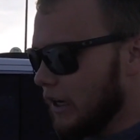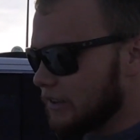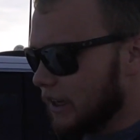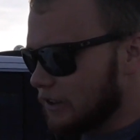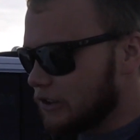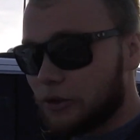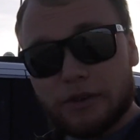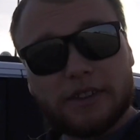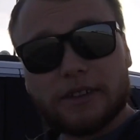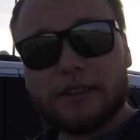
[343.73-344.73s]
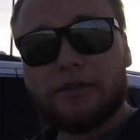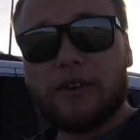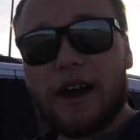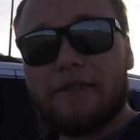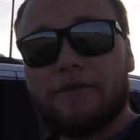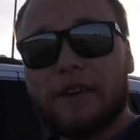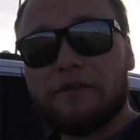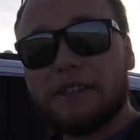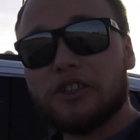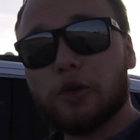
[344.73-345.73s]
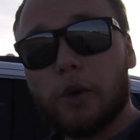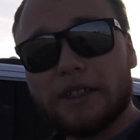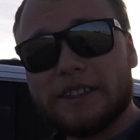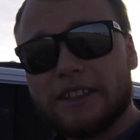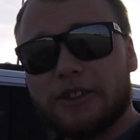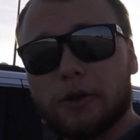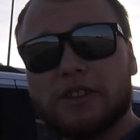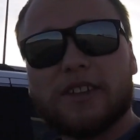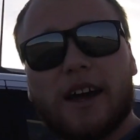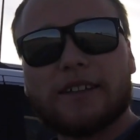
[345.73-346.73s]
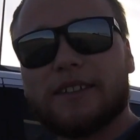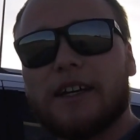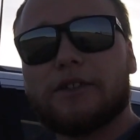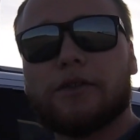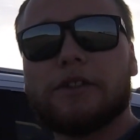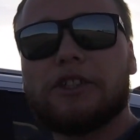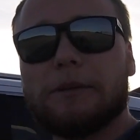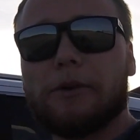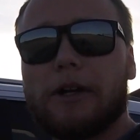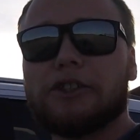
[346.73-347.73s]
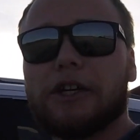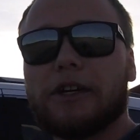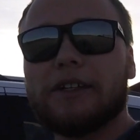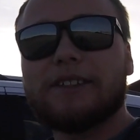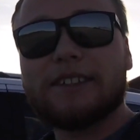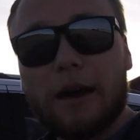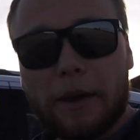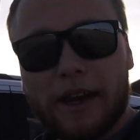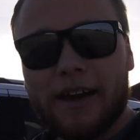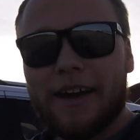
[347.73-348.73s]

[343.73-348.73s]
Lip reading: size 265 50/20, so stock size for the Jeep Grand Cherokee Summit.